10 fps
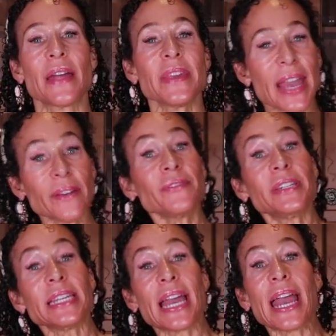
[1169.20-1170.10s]
The
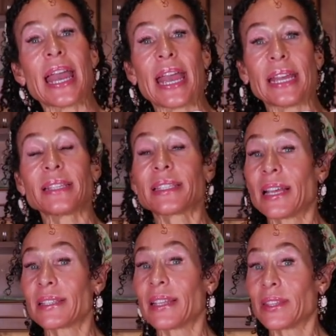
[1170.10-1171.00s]
FDA
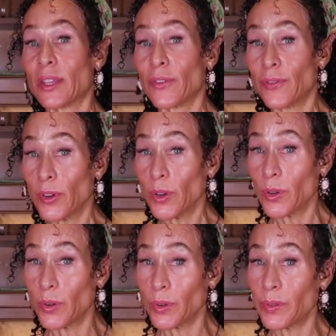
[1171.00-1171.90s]
says that the
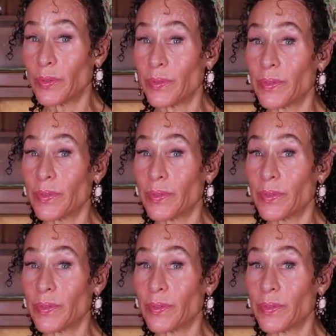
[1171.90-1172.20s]
food